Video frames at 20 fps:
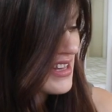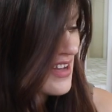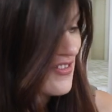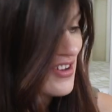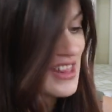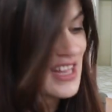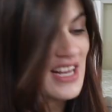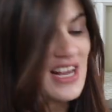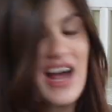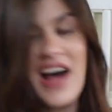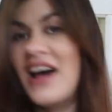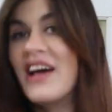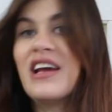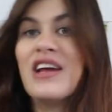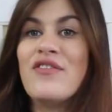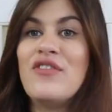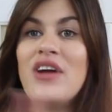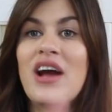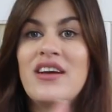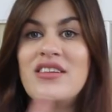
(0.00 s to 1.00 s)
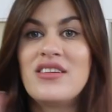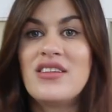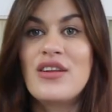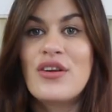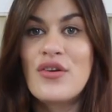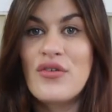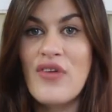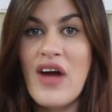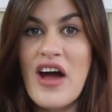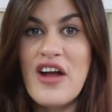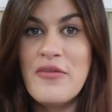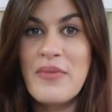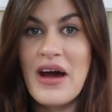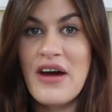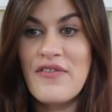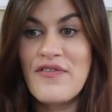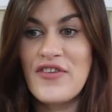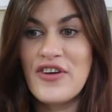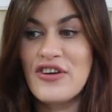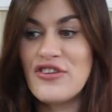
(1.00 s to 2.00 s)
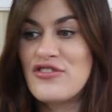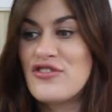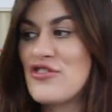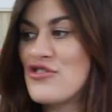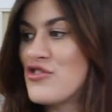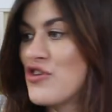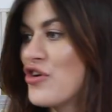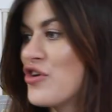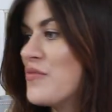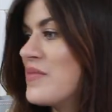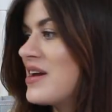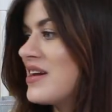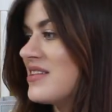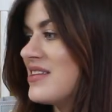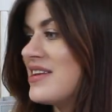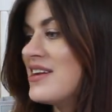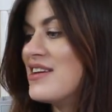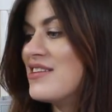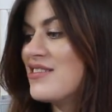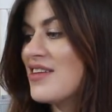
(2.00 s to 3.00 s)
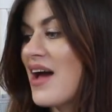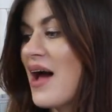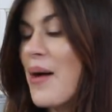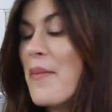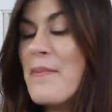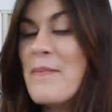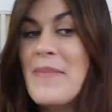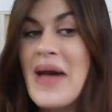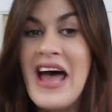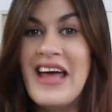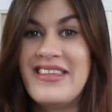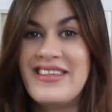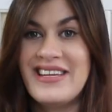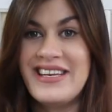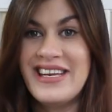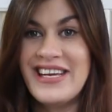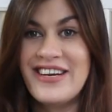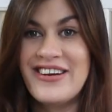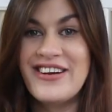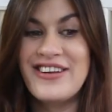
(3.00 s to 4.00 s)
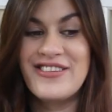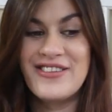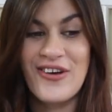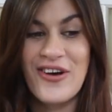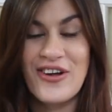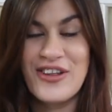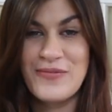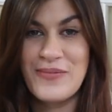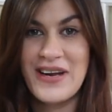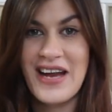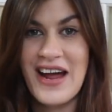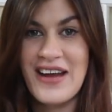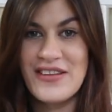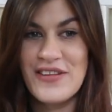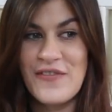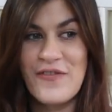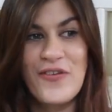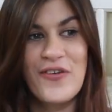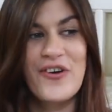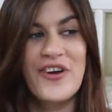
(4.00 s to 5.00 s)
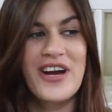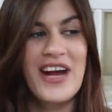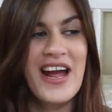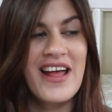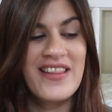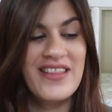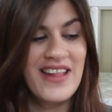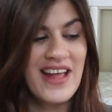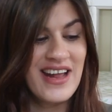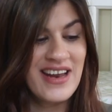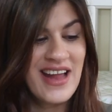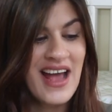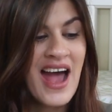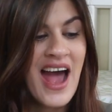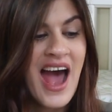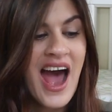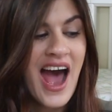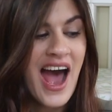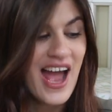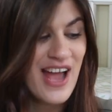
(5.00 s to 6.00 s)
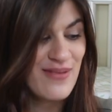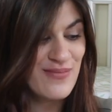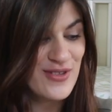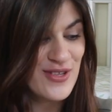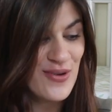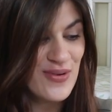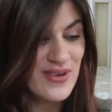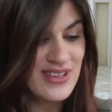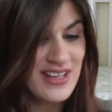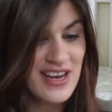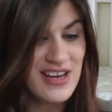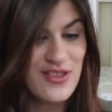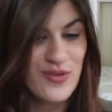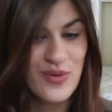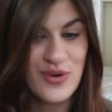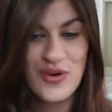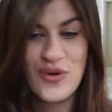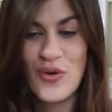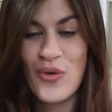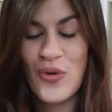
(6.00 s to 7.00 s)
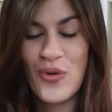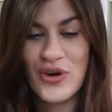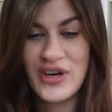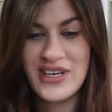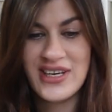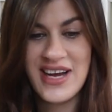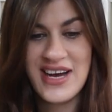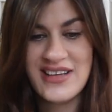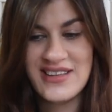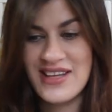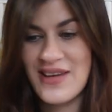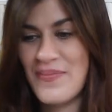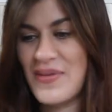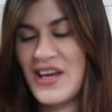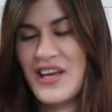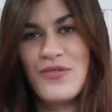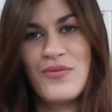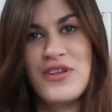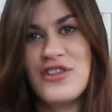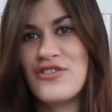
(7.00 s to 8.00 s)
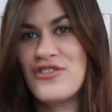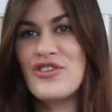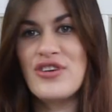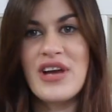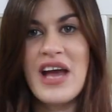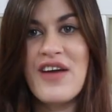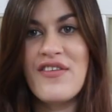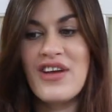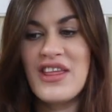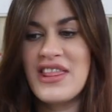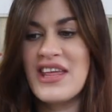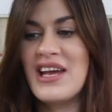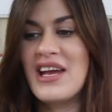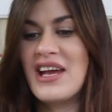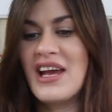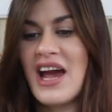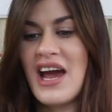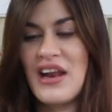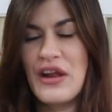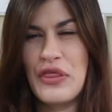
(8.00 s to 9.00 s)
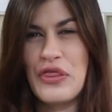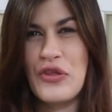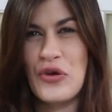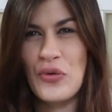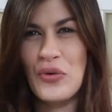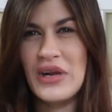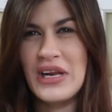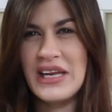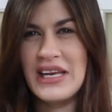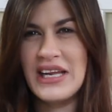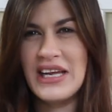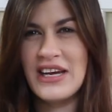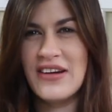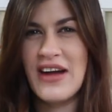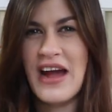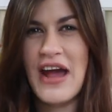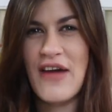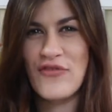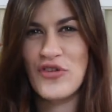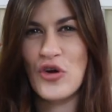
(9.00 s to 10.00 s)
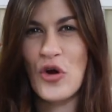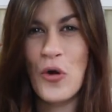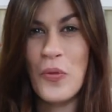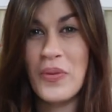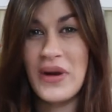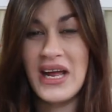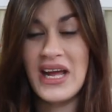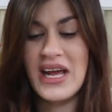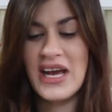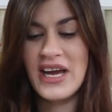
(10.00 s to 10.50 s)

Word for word: everything. I'll give you guys a little roundabout first to show you because it is a mess in here. It's all spread out on the floor, and then I am so excited to organize it because we just took everything and kind of threw it in here after opening